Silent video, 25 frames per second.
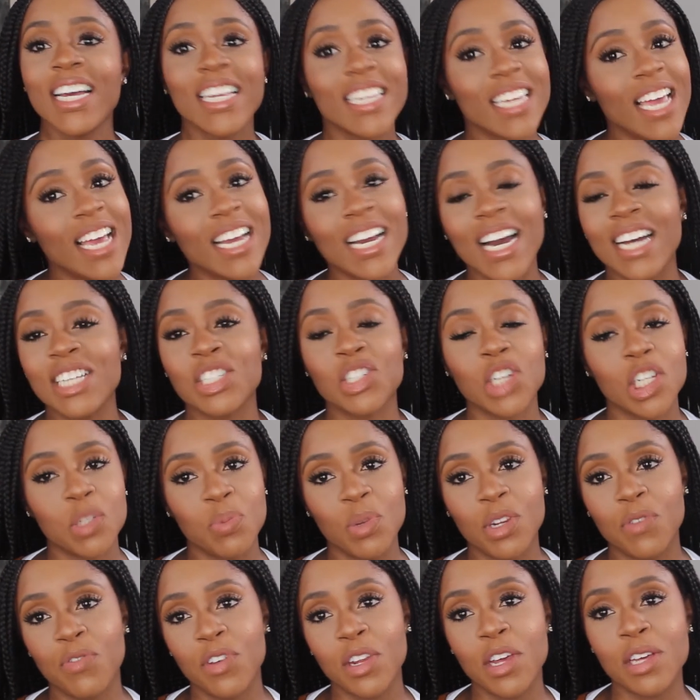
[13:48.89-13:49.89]
yeah guys trust
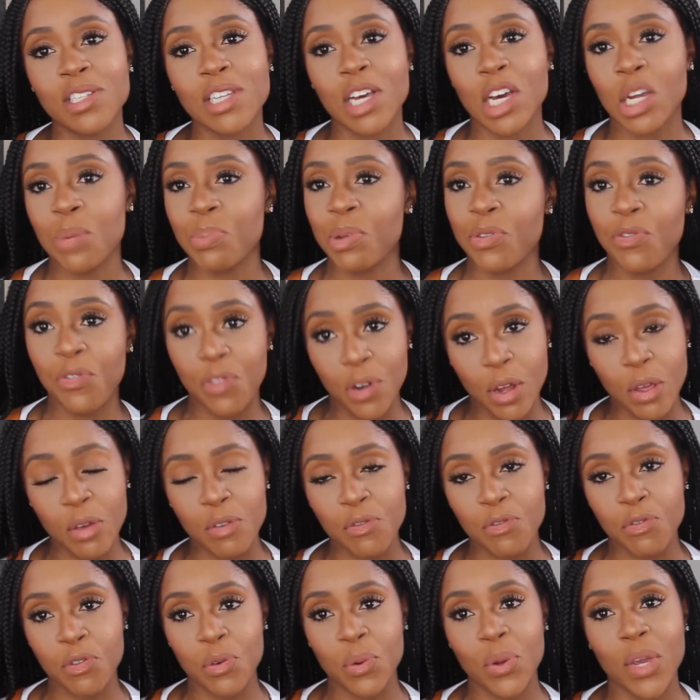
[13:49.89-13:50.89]
me the videos are going to be
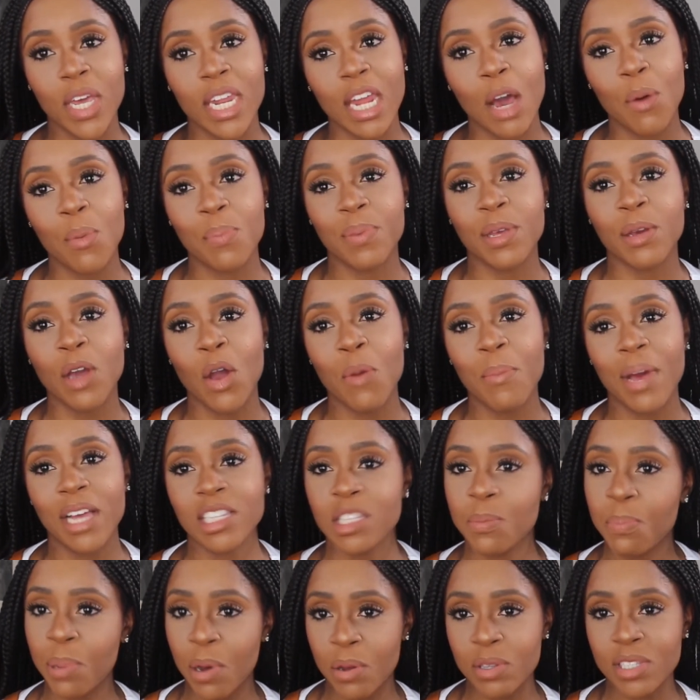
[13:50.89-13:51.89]
floating through and I will be going back
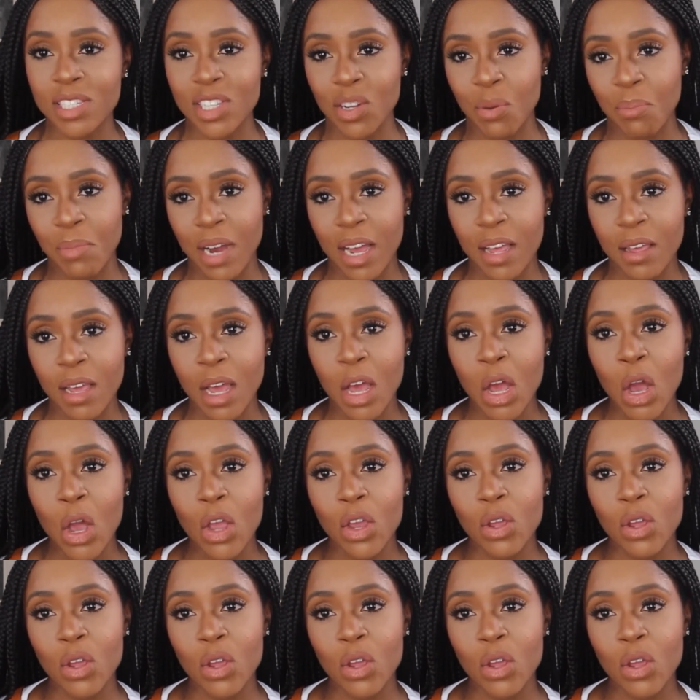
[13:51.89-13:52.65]
to posting on my